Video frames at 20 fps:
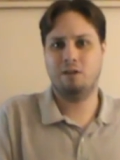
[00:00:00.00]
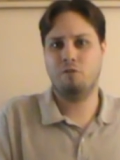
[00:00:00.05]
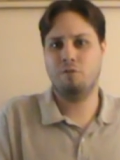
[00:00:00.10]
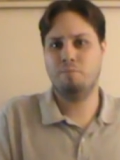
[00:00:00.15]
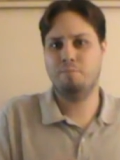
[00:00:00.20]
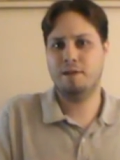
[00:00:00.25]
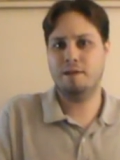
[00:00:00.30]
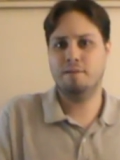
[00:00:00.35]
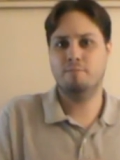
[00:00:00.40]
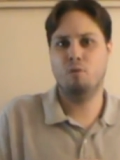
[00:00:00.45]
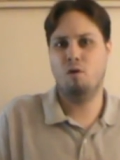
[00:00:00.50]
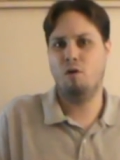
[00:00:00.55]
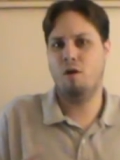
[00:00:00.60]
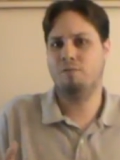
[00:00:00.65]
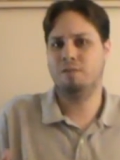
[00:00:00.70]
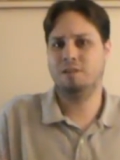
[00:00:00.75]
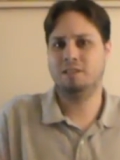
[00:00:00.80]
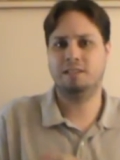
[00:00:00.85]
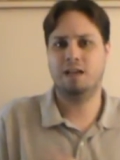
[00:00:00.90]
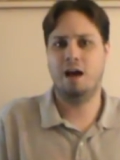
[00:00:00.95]
there would be
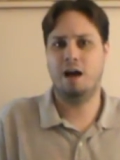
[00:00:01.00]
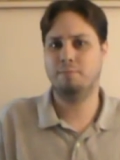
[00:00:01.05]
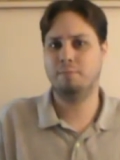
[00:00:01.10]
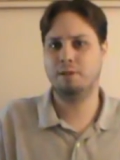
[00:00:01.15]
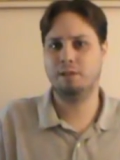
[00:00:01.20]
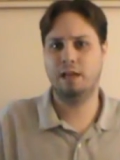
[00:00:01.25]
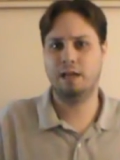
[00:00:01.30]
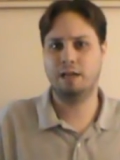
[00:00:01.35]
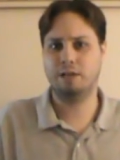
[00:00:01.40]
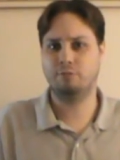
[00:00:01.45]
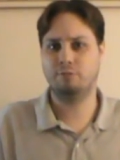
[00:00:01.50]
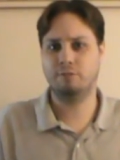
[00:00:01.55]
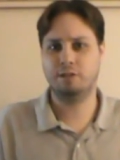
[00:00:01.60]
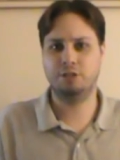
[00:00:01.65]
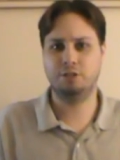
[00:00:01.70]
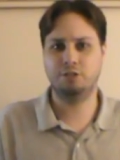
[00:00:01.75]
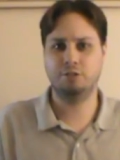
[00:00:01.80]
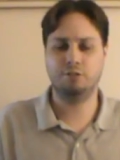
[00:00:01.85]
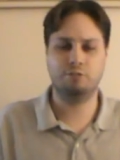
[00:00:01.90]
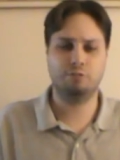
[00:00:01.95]
more of a zombie-like
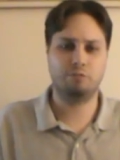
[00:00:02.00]
creature